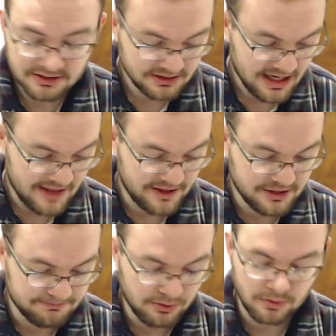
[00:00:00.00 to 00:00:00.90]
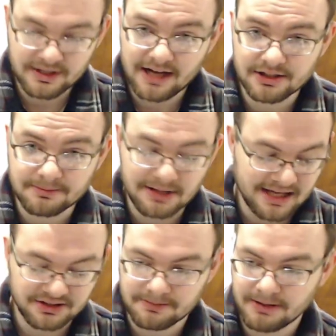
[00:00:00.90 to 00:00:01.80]
and then you pull down on the
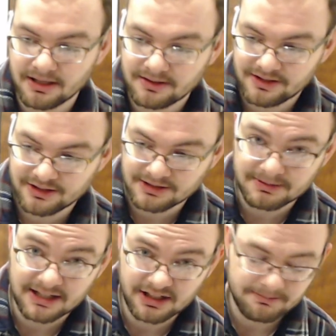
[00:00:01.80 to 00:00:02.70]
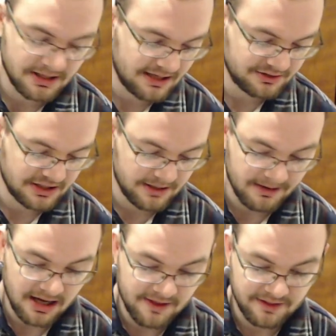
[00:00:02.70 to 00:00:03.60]
plastic bit, and here's the plastic bit I was telling you
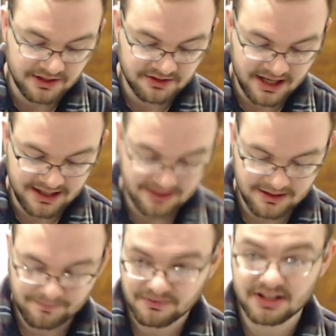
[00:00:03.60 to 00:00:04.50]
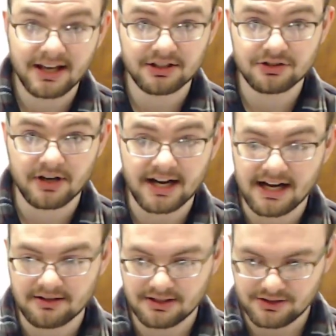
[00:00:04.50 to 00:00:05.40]
about, and then this thing kicks straight out.
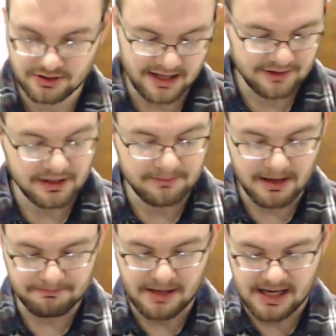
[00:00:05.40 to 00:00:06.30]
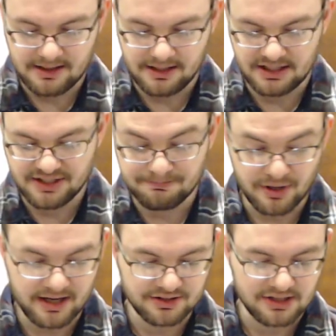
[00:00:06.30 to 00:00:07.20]
And so that's what I meant by the
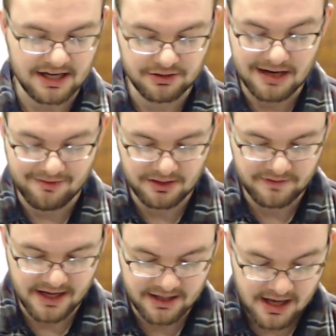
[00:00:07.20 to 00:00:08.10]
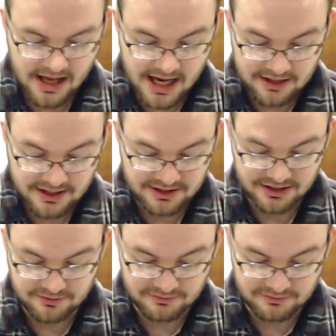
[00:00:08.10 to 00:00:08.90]
spring/gravity fed. This is